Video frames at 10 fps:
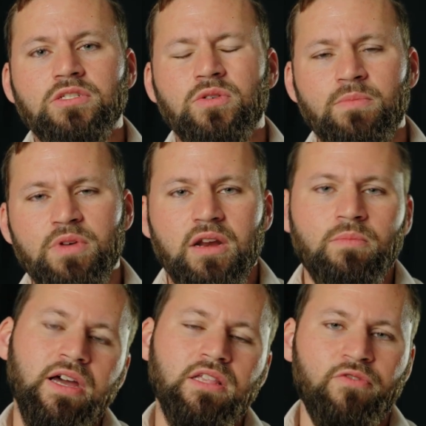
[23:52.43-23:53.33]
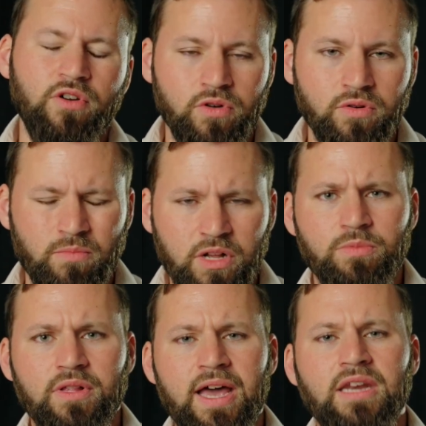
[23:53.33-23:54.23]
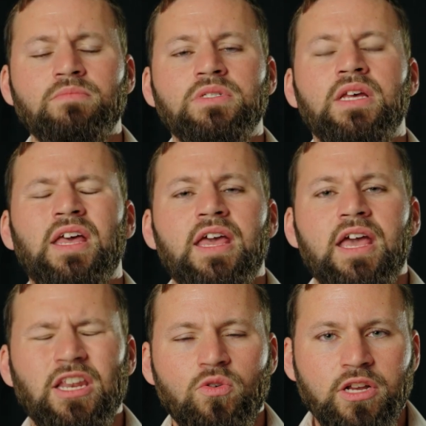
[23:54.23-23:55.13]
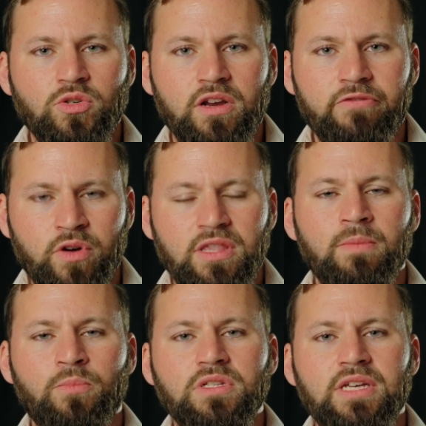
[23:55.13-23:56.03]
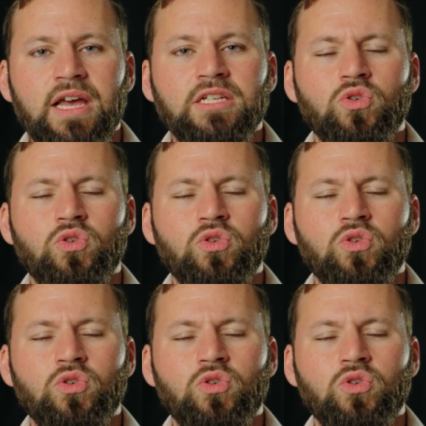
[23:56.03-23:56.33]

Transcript: So keep that in mind if you're ordering multiple items and you want to try to avoid the import tax.